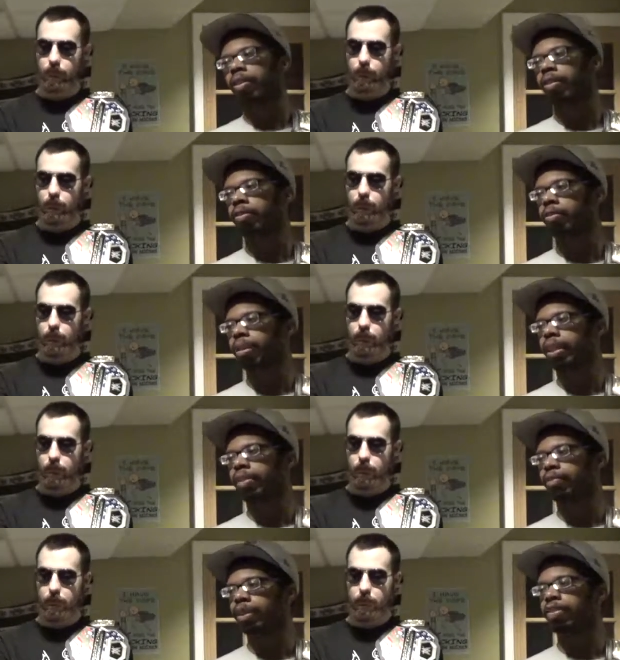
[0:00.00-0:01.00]
Speaker 1: gone the way
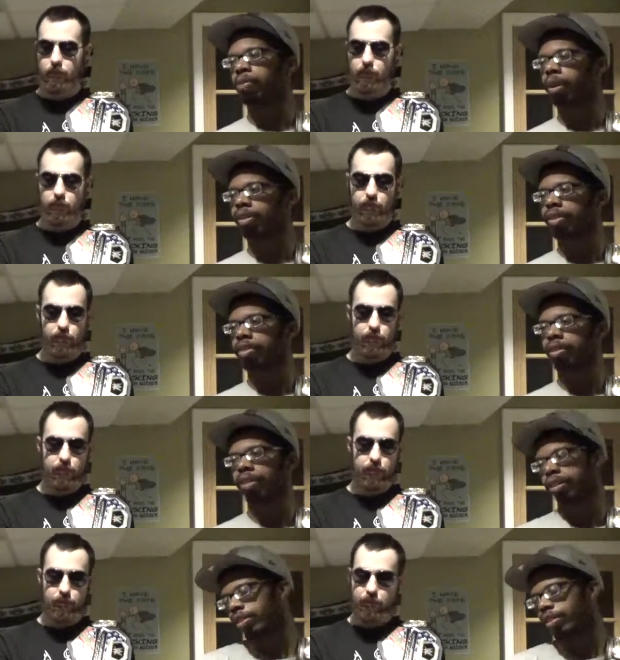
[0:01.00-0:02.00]
that Vince wants it,
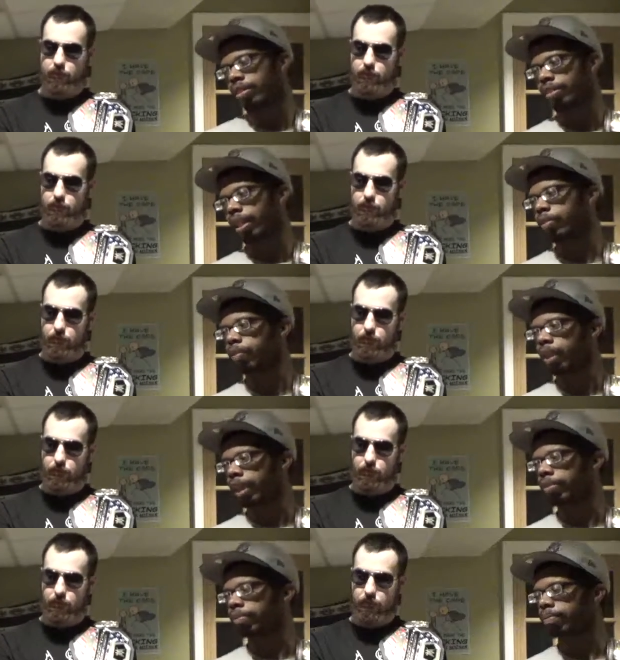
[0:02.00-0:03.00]
so he's just like
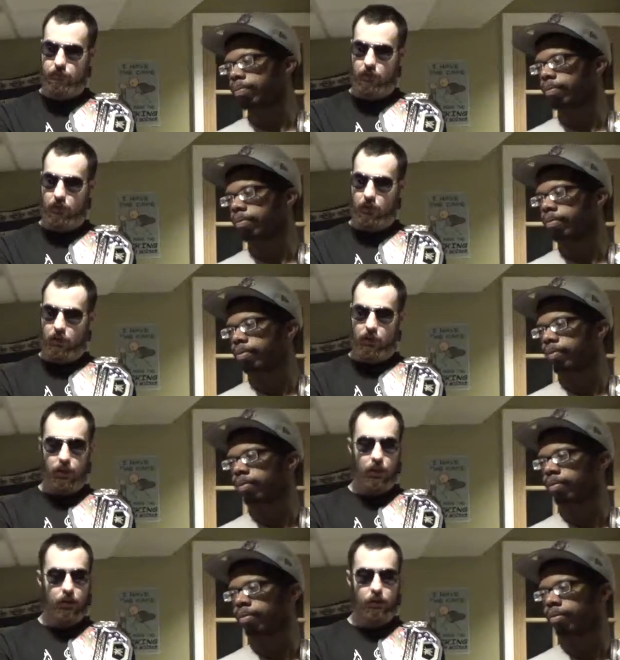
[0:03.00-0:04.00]
fuck it.
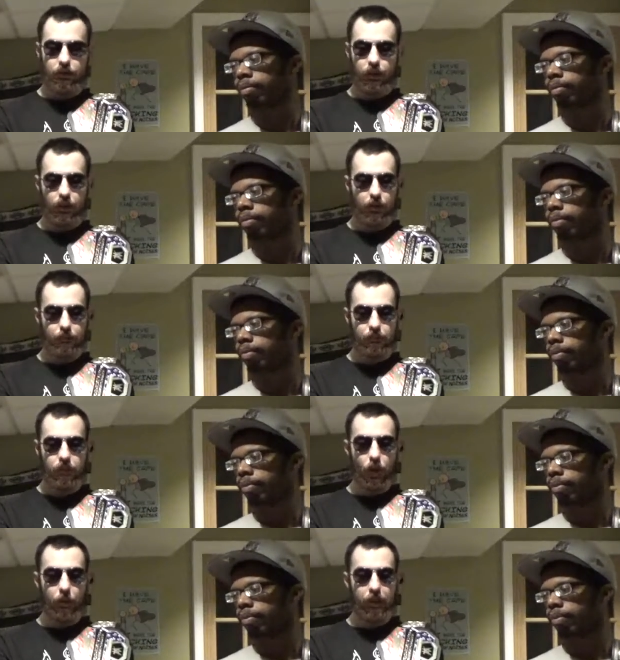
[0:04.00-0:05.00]
Speaker 2: Yeah, because uh,
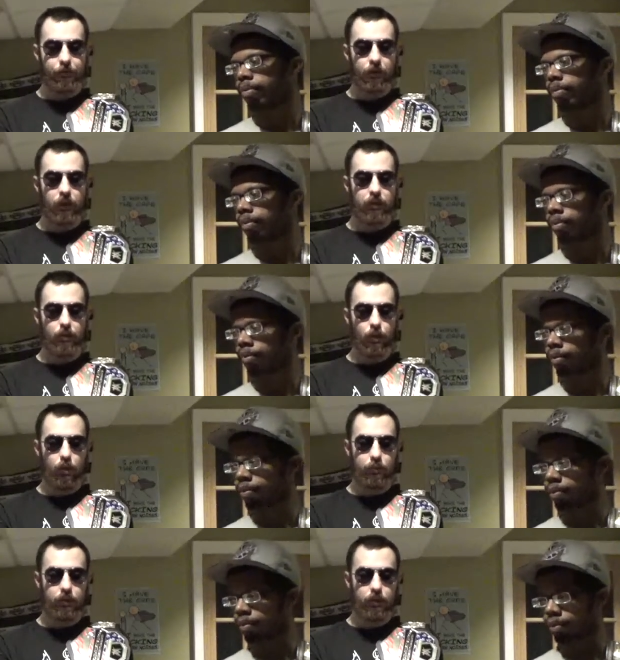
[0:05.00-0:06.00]
nobody's flocking to
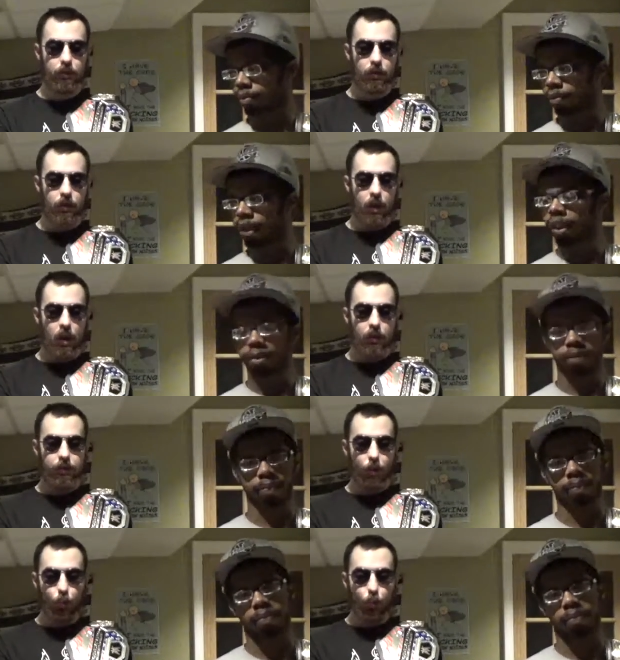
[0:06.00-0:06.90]
Roman. Yeah. The